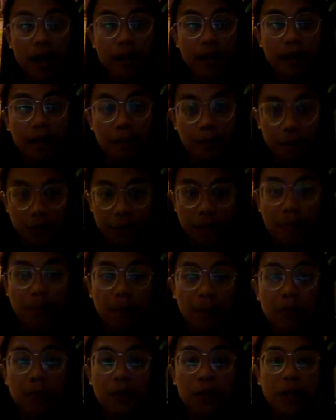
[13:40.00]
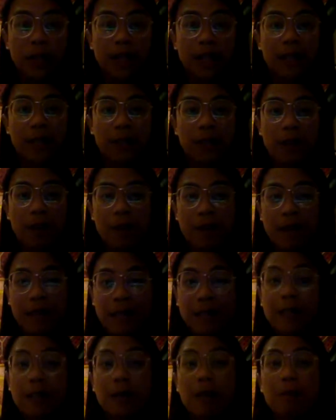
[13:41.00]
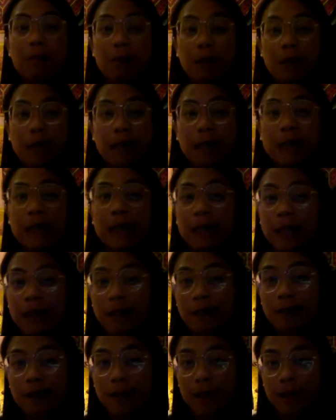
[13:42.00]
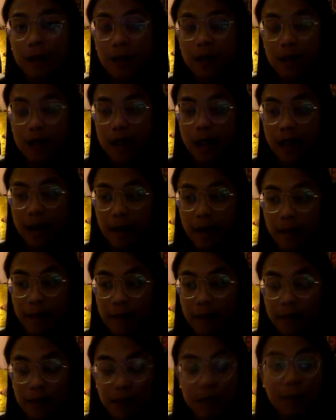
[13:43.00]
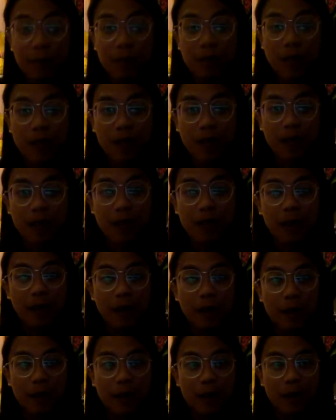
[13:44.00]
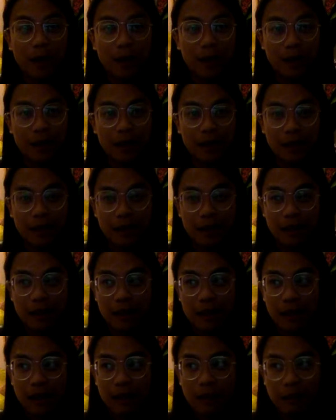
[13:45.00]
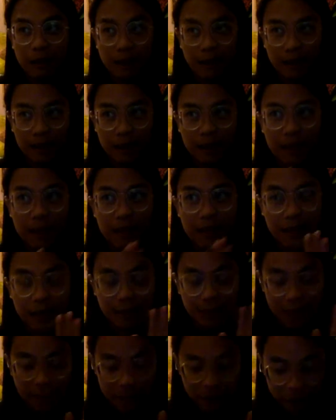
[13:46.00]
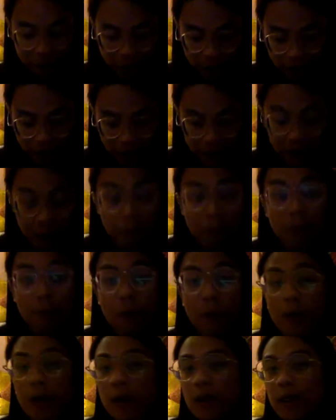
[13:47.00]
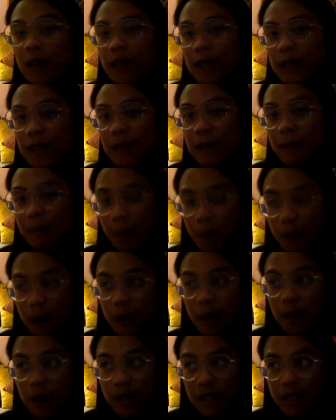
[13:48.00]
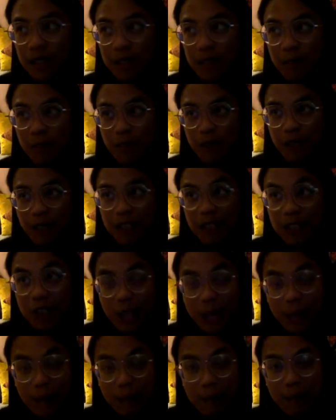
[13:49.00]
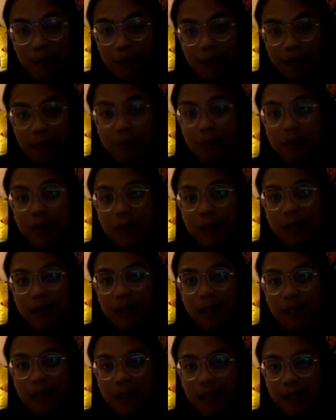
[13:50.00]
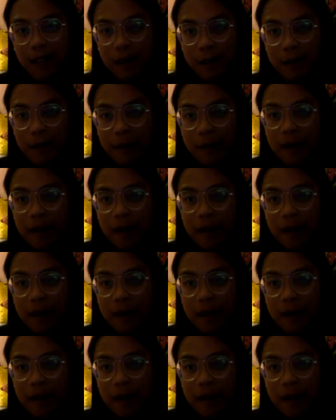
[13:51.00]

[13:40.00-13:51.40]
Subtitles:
the person perpetrating the trauma, and that's a completely different subject. Okay, it's the same feeling. It's more like shame that's presenting there,